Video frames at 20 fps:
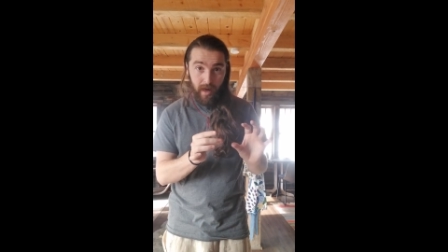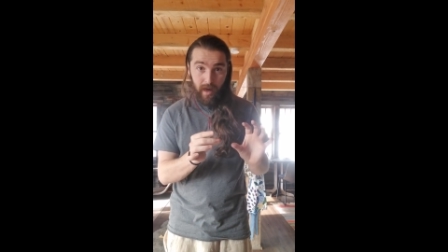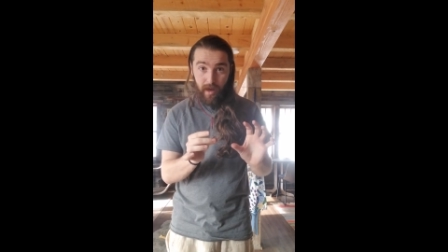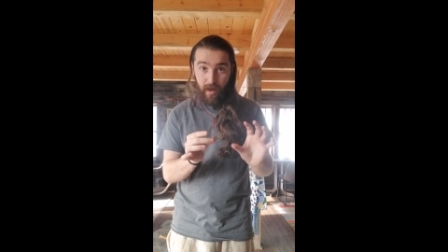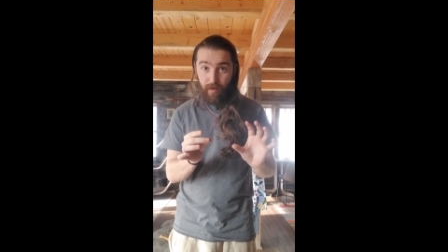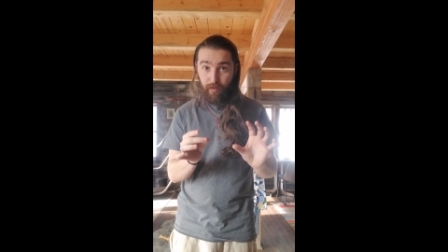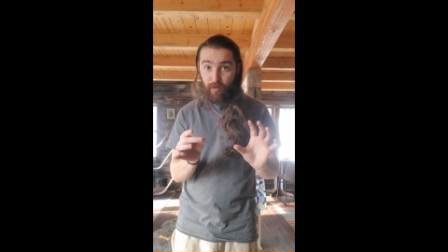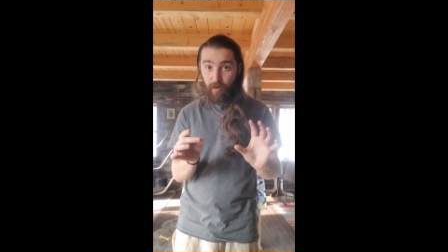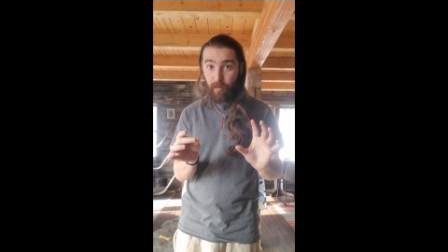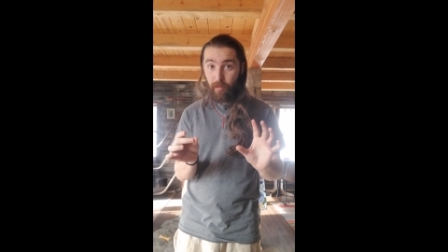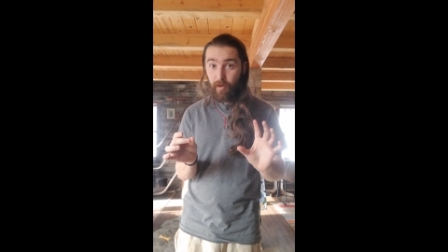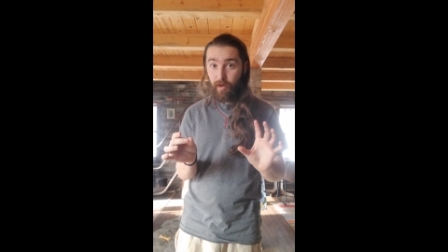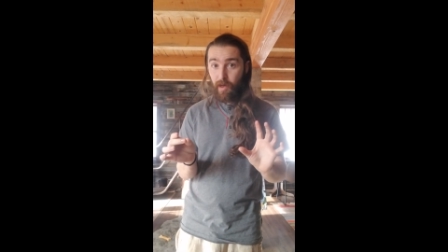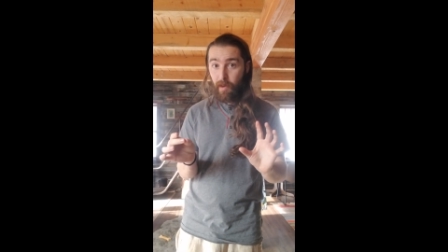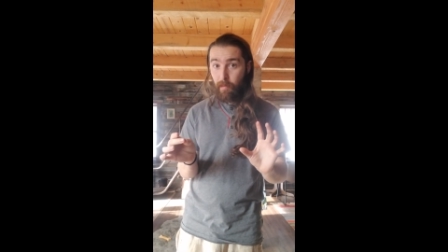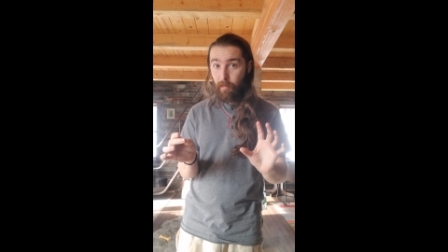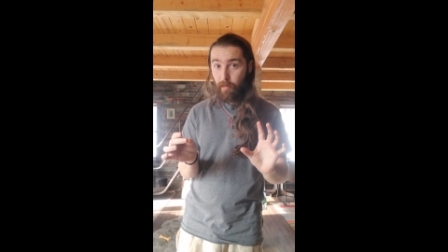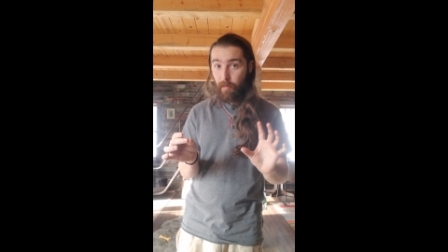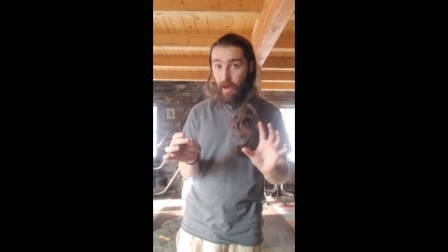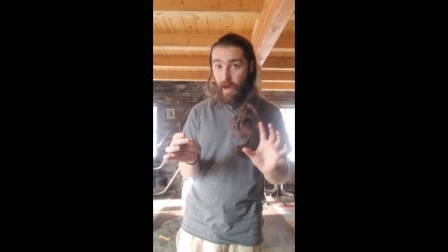and from
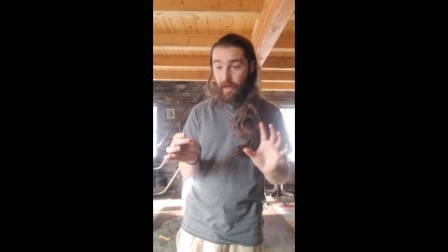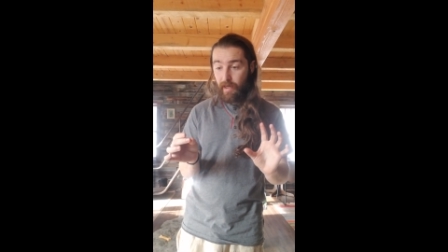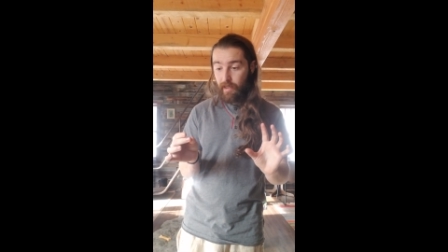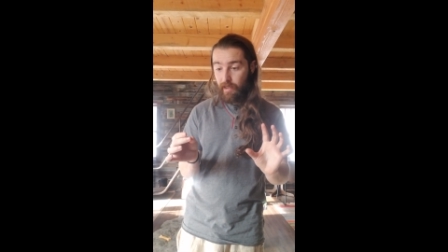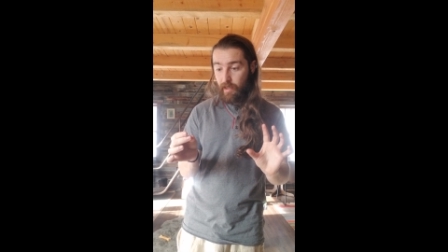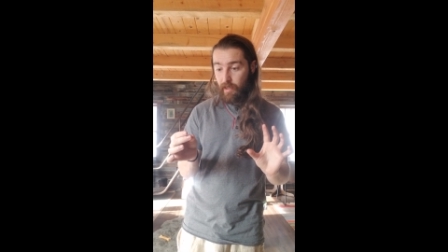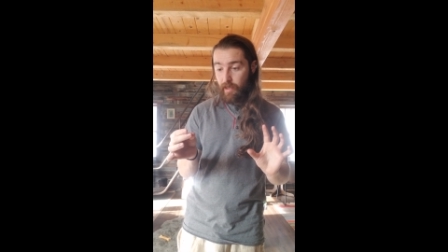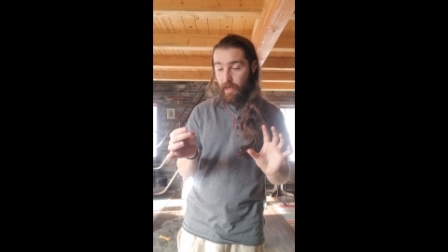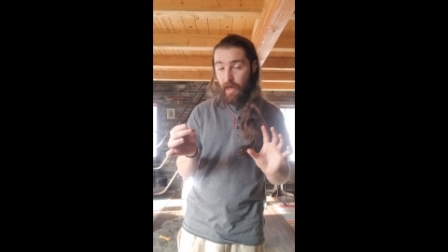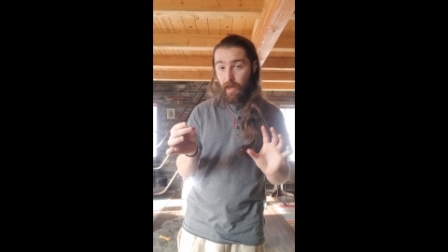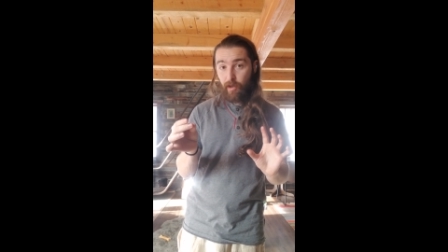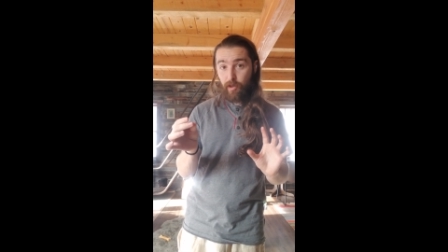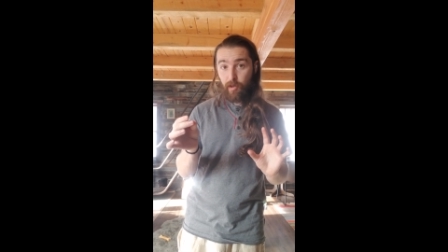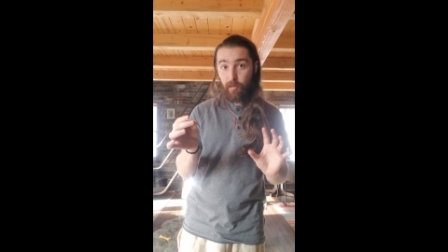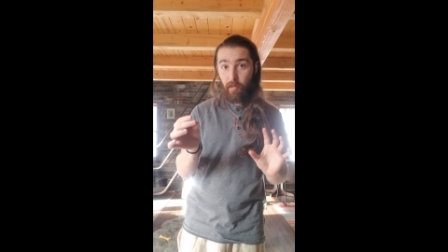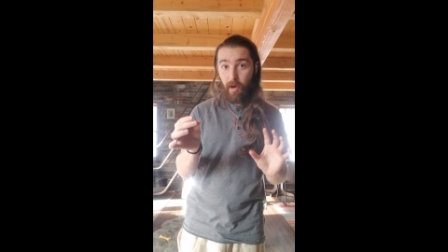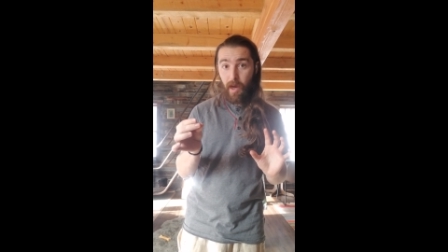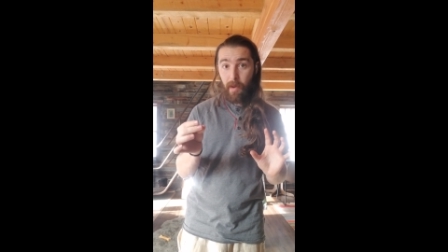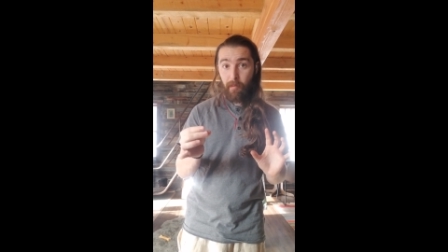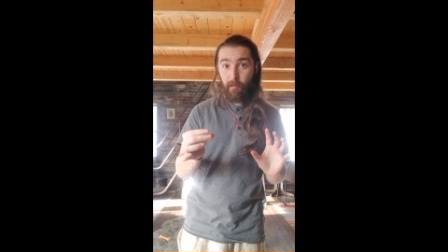clip back into downs,
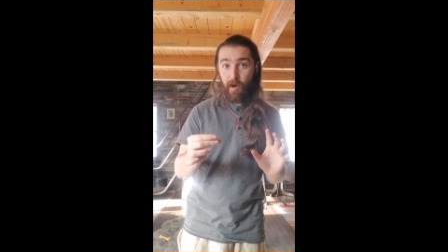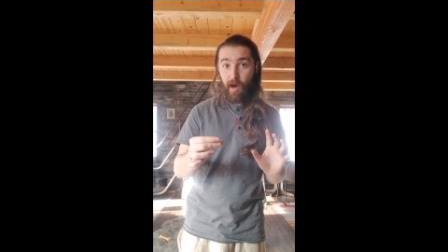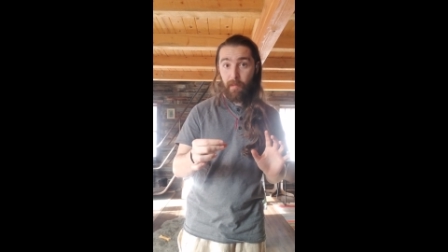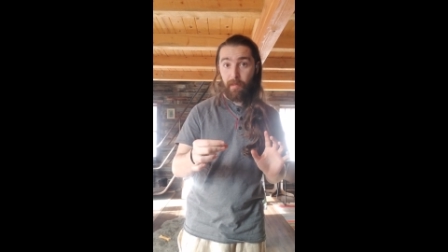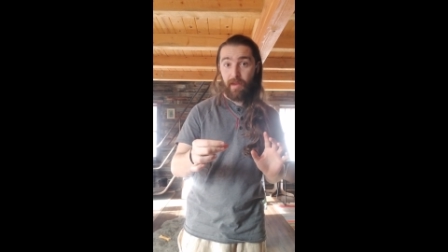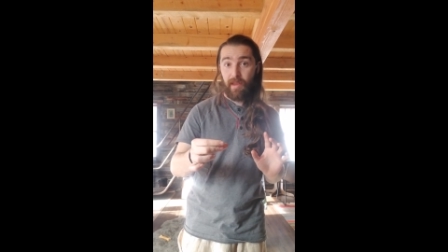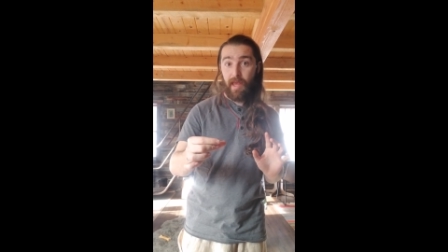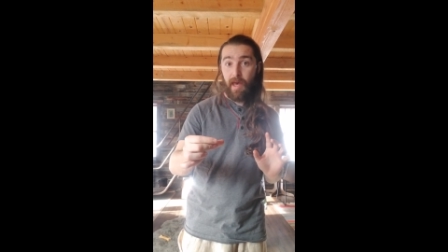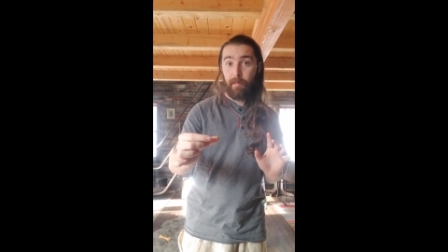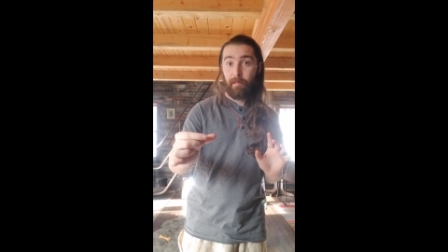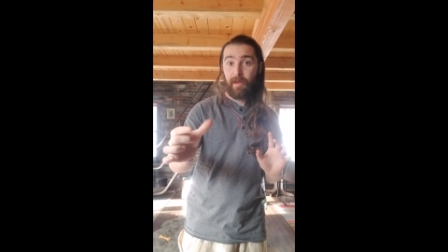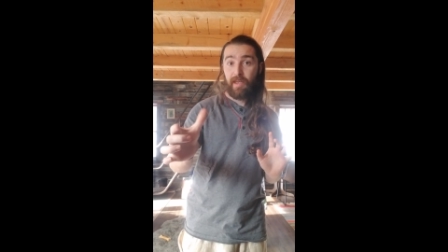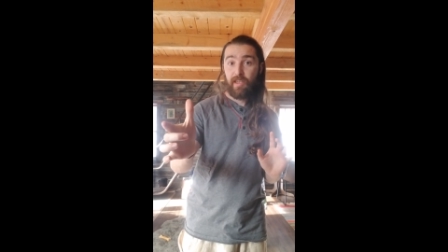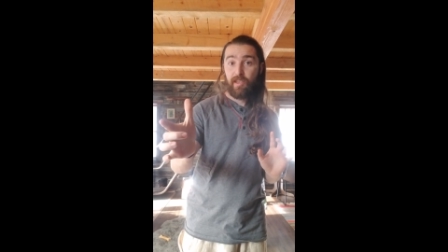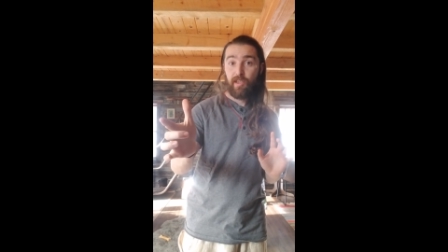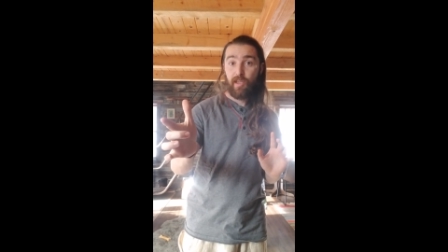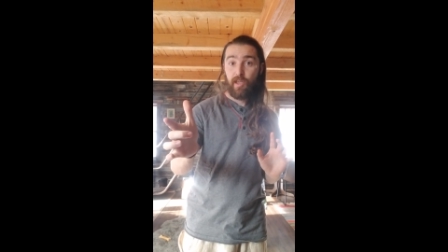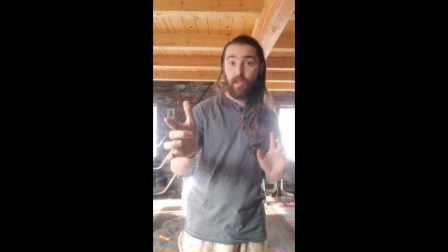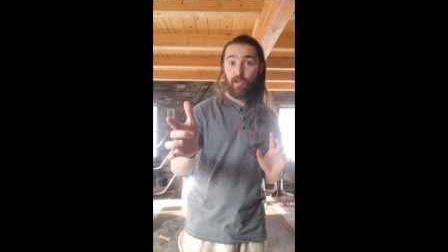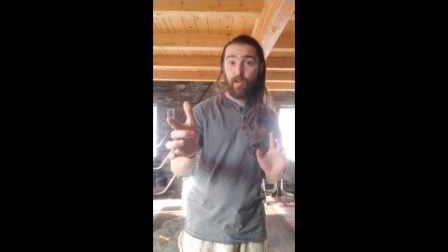mime grabbing that piece
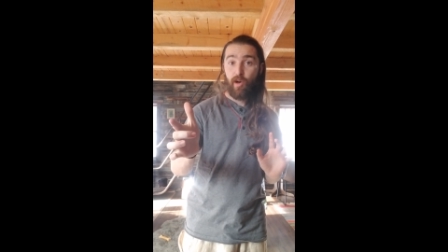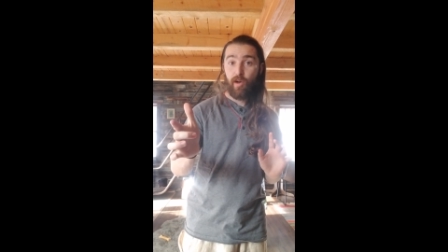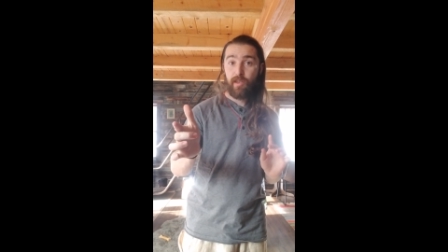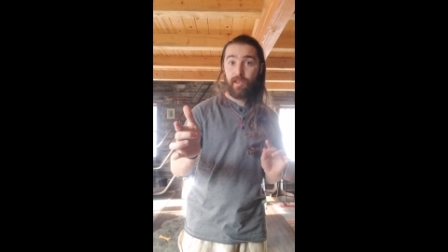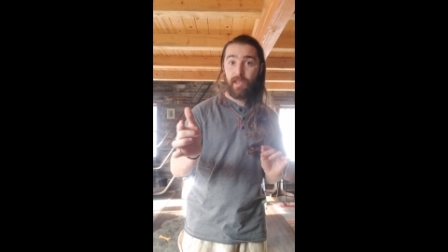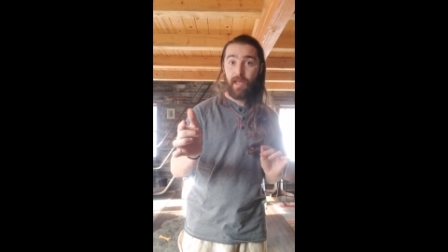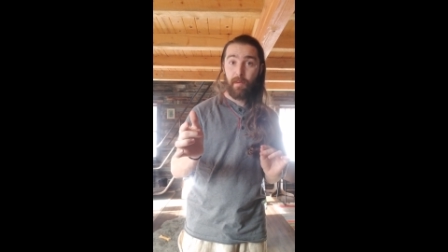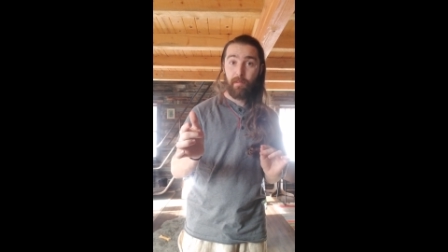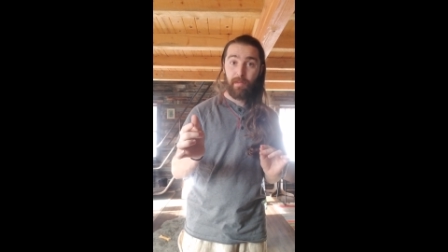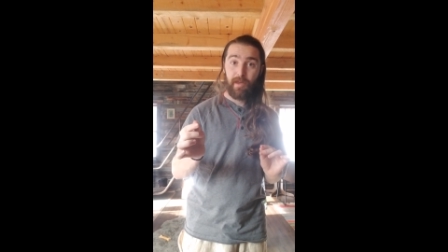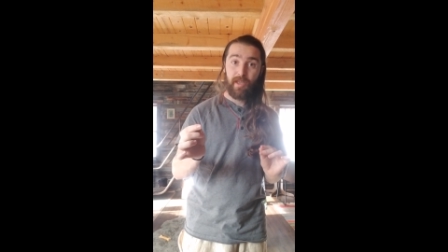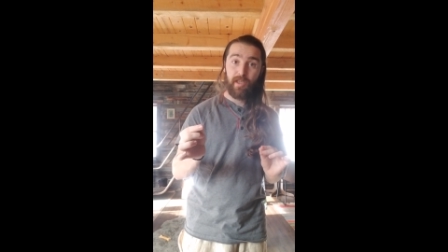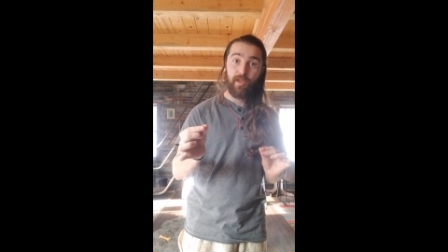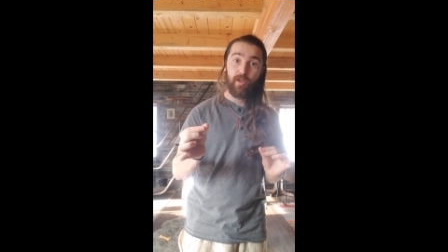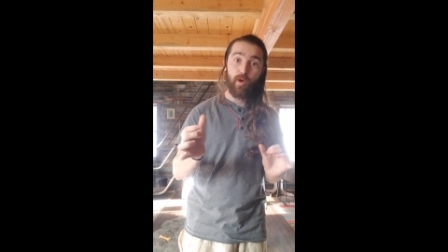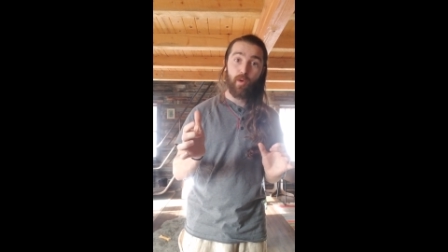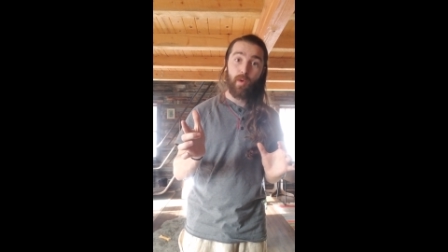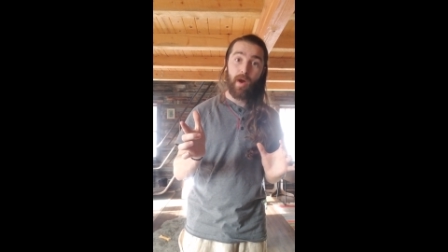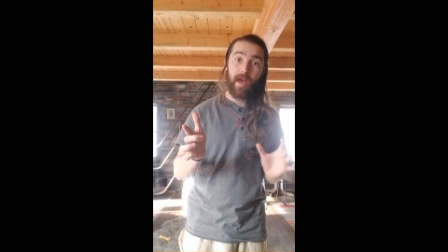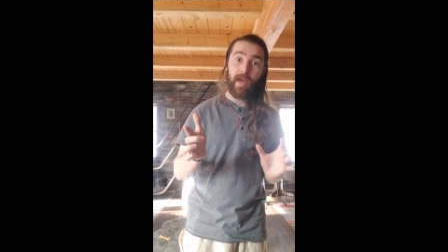and toss that piece
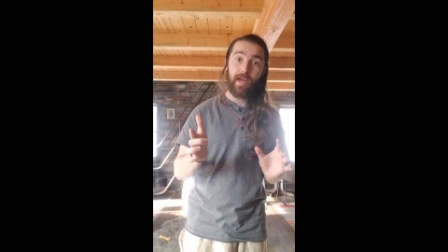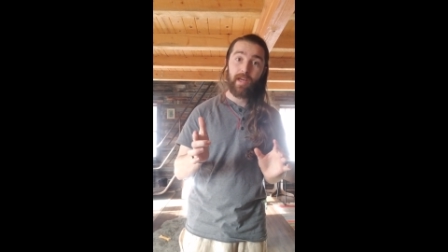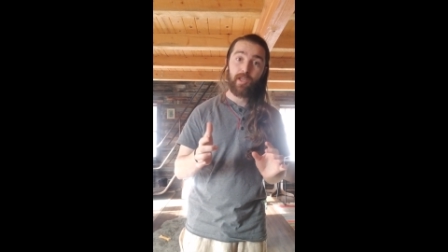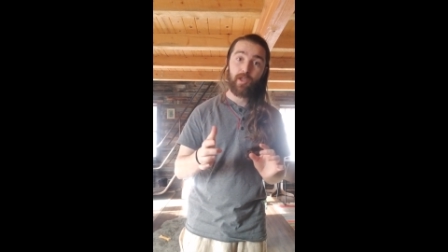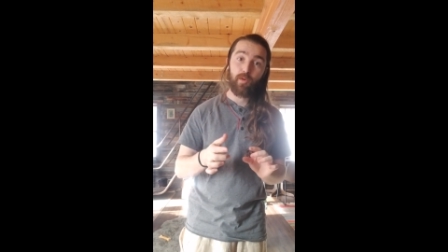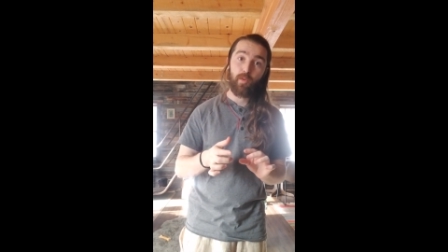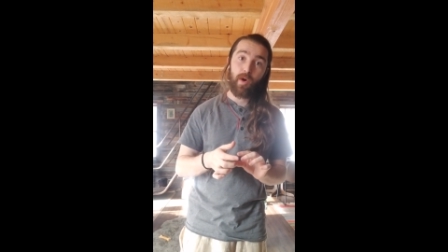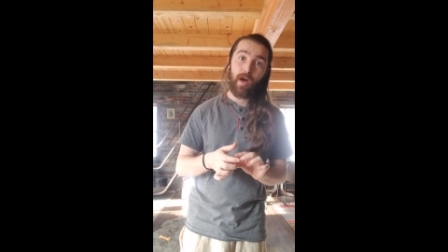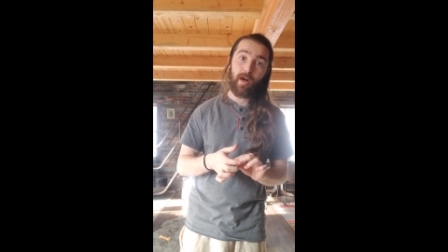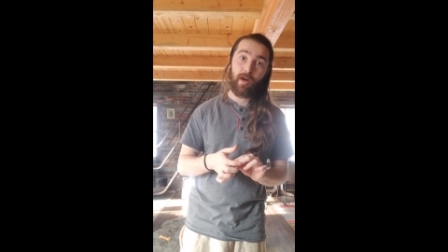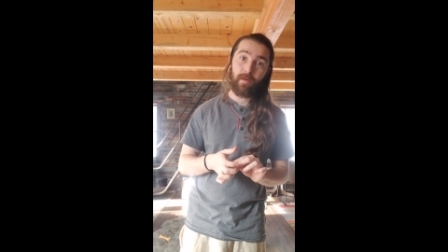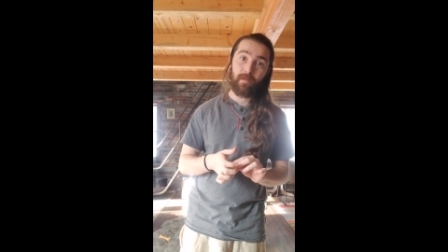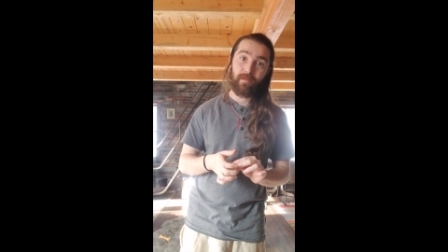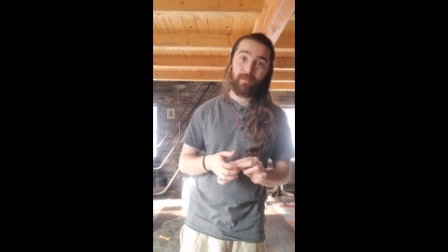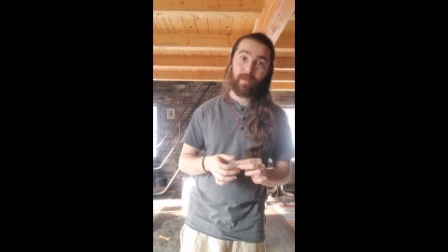away as well.